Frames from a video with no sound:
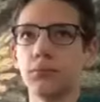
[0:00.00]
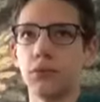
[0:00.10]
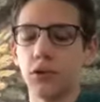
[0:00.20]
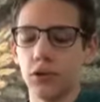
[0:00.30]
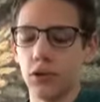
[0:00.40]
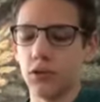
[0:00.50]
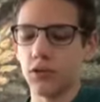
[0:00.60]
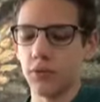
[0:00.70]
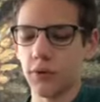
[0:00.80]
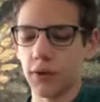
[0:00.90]
No
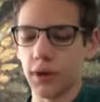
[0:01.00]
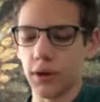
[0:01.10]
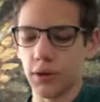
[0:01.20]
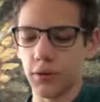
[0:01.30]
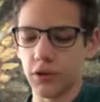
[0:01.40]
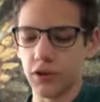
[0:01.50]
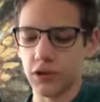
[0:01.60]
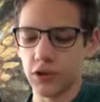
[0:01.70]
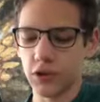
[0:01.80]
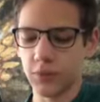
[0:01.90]
one cares.
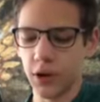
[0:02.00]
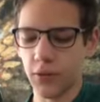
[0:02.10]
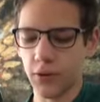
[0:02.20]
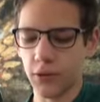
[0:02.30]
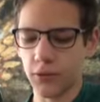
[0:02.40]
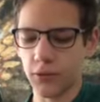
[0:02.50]
Spyro.